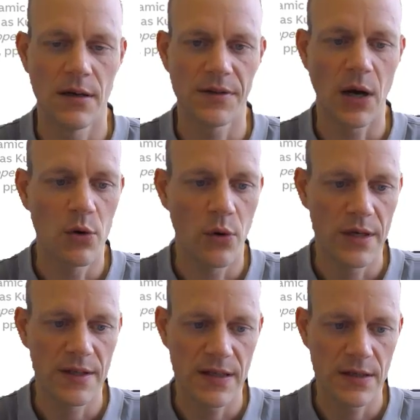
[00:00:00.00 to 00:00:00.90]

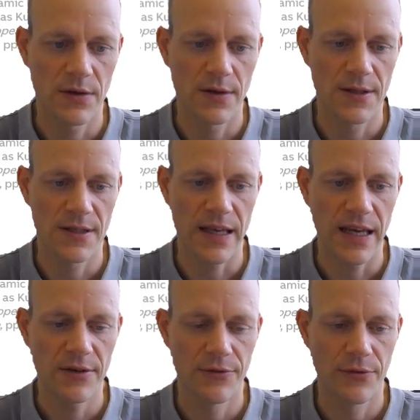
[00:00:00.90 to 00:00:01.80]
downloading the internal
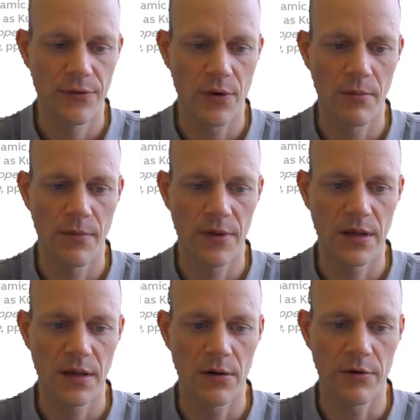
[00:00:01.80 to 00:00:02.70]
state from
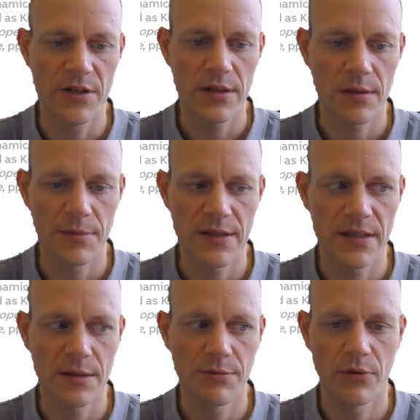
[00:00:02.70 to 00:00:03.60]
the original
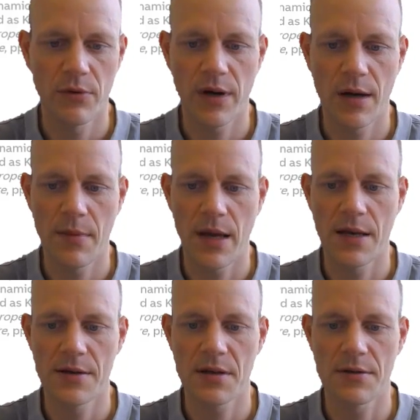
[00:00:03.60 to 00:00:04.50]
PLC program
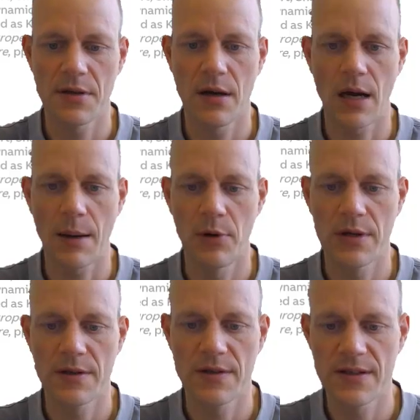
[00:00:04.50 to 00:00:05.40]
and
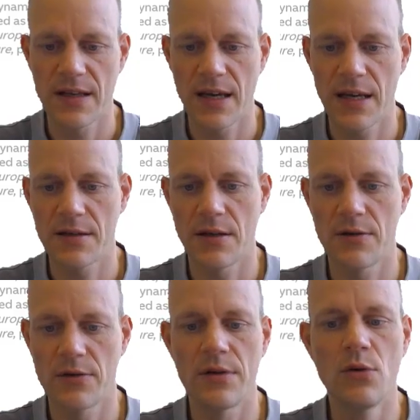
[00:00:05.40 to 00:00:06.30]
uploading this state
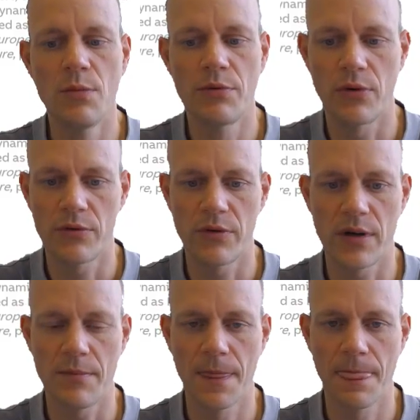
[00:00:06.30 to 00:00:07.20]
into the new
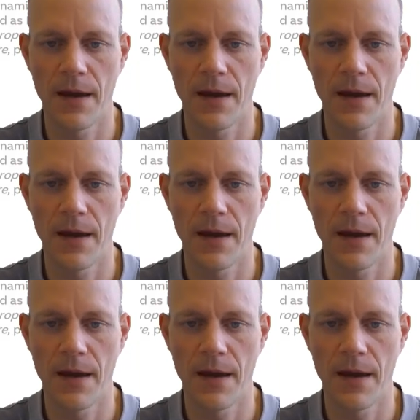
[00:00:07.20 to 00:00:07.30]
program,